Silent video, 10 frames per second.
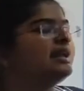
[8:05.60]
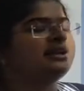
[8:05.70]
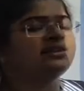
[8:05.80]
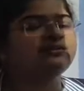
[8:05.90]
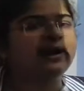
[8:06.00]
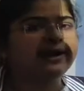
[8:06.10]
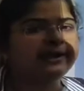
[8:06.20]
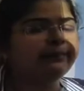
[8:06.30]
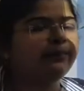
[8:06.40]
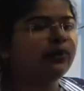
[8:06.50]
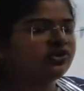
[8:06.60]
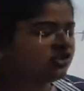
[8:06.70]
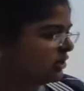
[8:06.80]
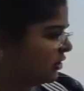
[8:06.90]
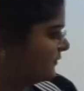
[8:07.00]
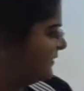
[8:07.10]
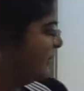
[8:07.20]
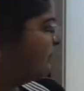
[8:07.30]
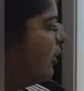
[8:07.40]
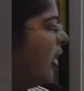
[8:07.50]
then the white portion of the
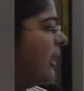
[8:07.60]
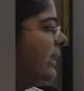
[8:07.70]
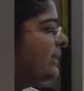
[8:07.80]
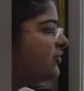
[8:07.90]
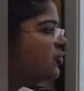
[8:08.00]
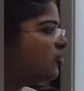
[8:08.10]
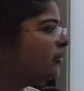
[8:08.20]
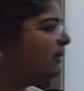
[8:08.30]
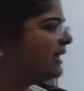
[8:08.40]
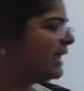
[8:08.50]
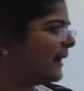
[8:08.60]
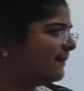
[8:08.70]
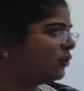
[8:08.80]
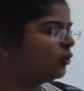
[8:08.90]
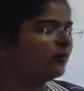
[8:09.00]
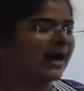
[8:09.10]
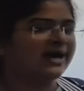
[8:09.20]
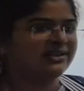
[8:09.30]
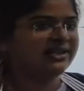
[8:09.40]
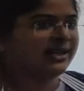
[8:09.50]
ball should be kept
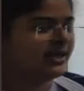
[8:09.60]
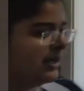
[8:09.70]
toward the